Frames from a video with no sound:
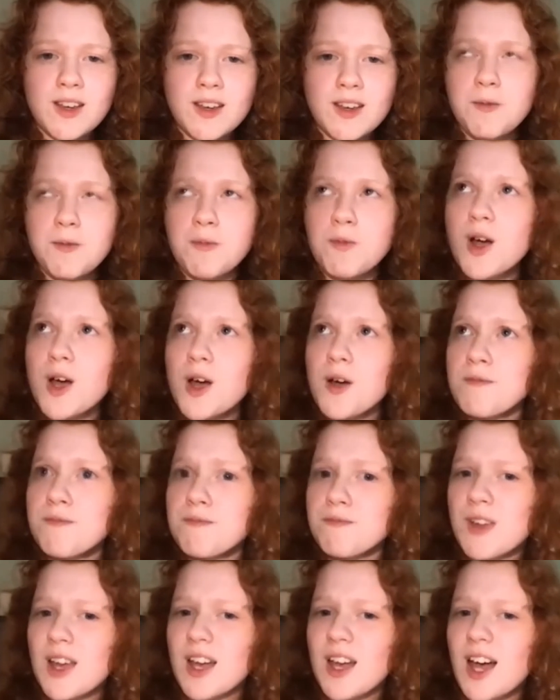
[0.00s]
Well,
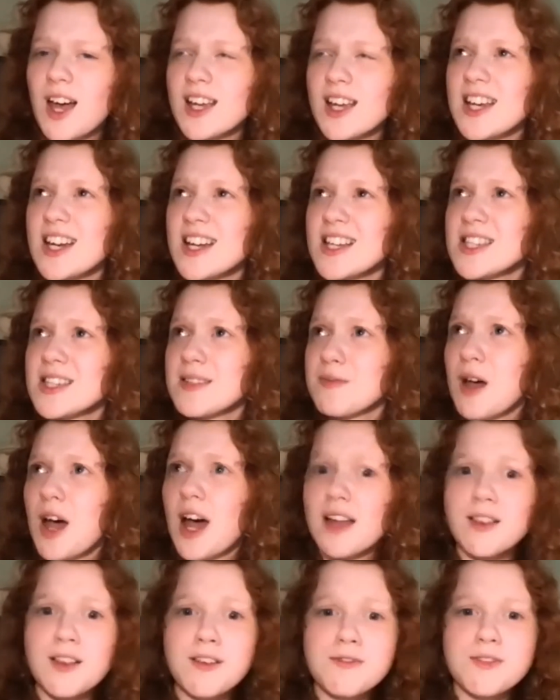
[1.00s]
I guess I
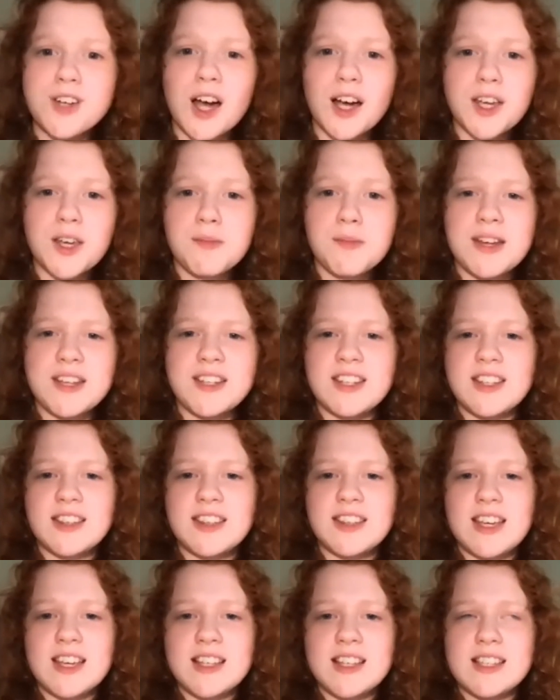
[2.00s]
love documenting
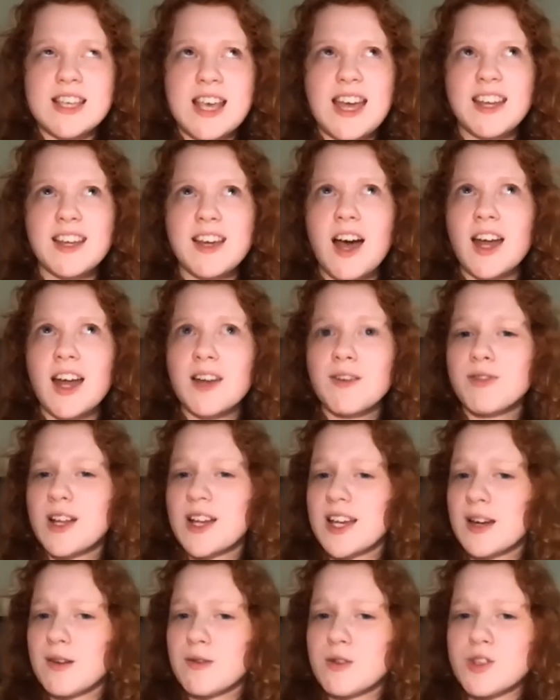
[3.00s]
things, and kind of like
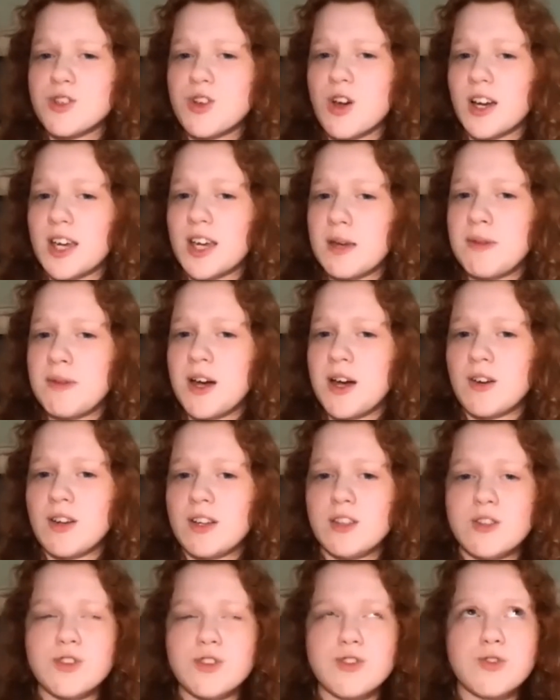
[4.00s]
I was talking about in
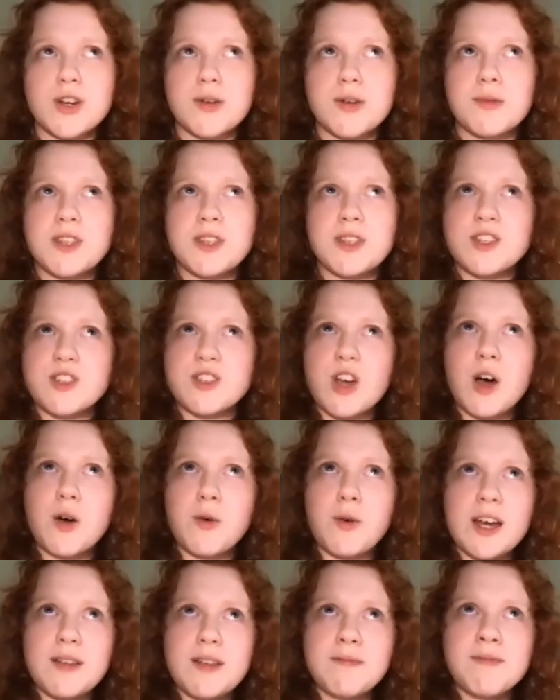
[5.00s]
the story with the
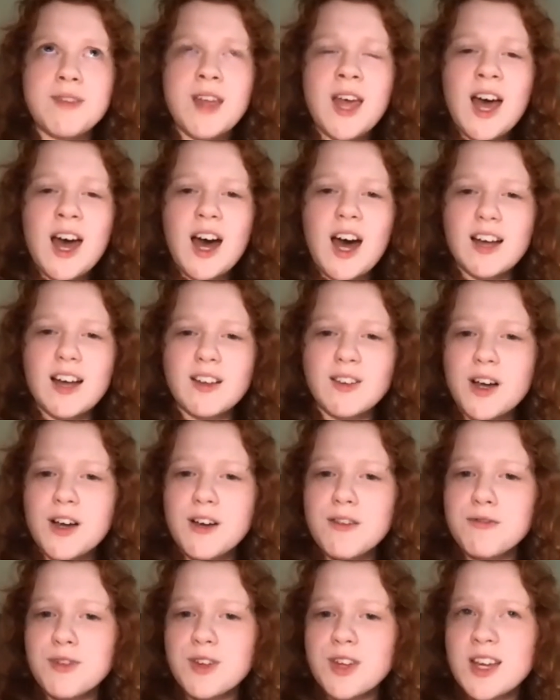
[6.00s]
saw-whet, I
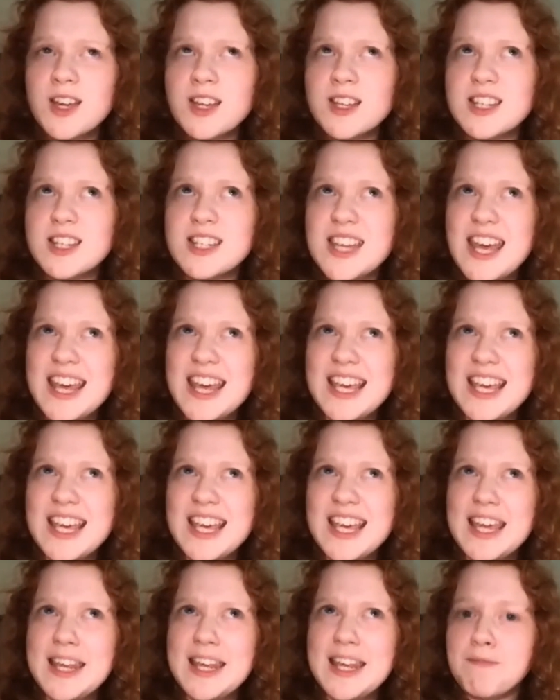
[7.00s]
love to take
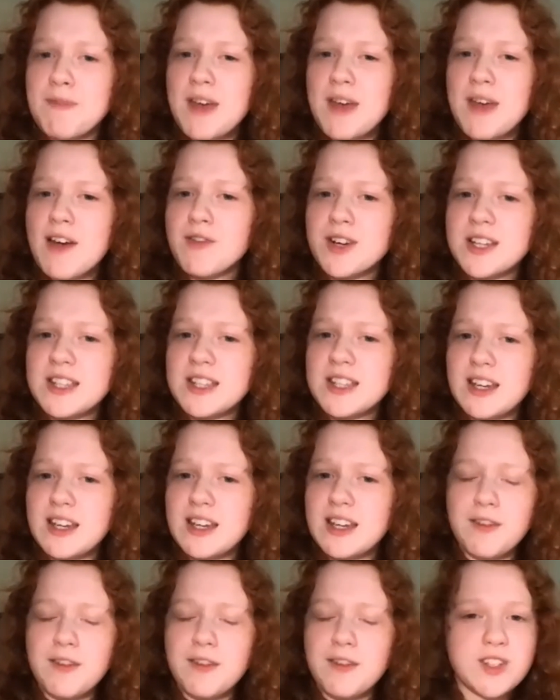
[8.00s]
in everything.
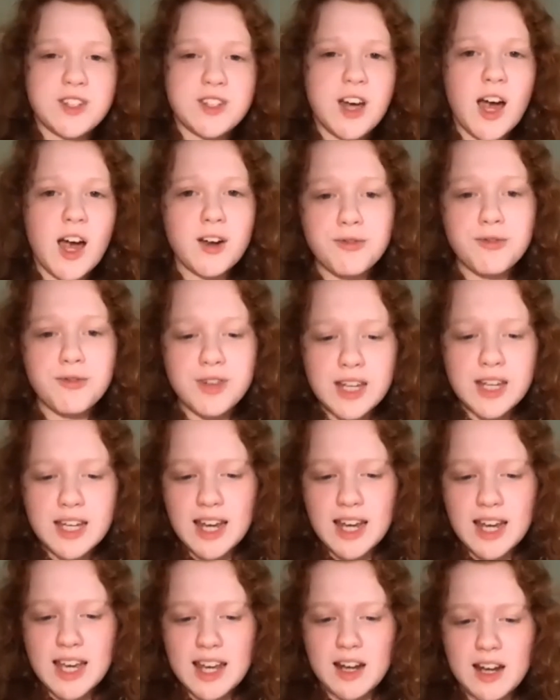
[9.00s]
And photography,
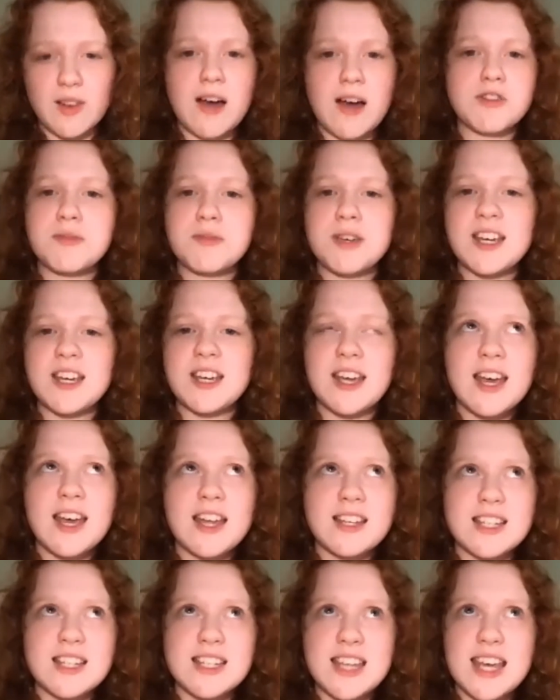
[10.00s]
it allows me
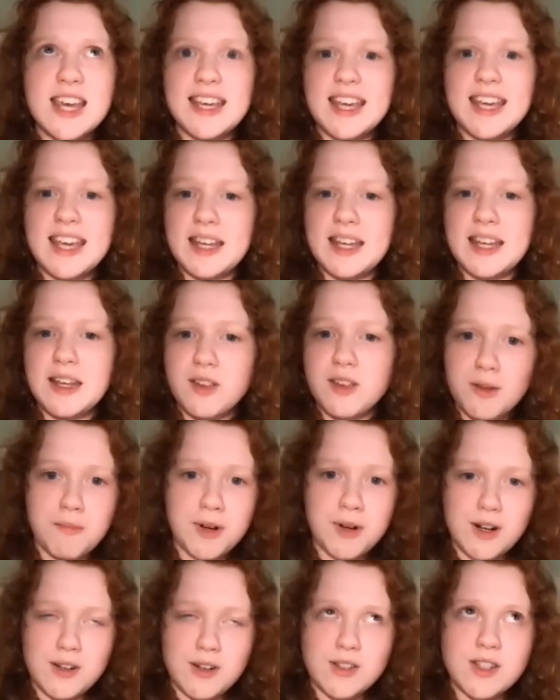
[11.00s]
to take in the
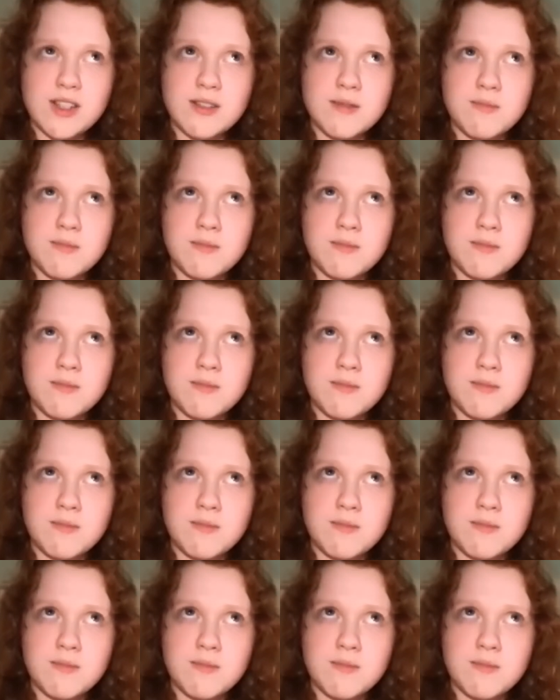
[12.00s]
birds,